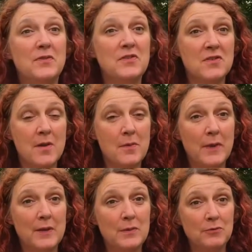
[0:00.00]
we've just come
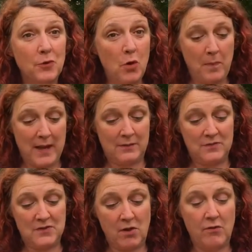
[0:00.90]
away with 4
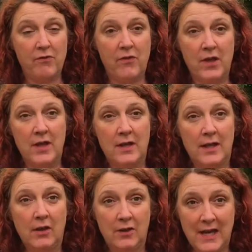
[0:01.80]
pounds of
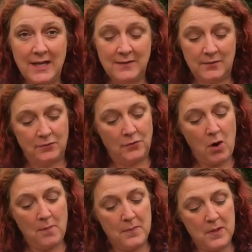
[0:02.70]
honey
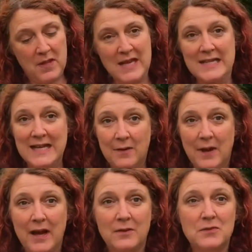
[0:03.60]
from the Dower
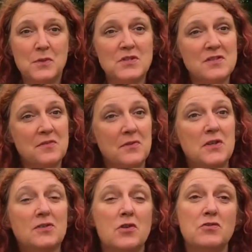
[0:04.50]
House, which is the
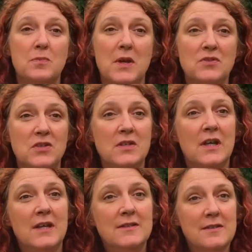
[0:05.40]
first contribution
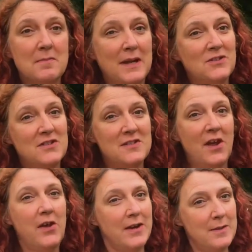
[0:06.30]
to the Manchester
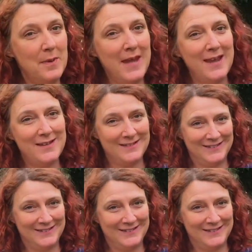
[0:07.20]
Honey Beer.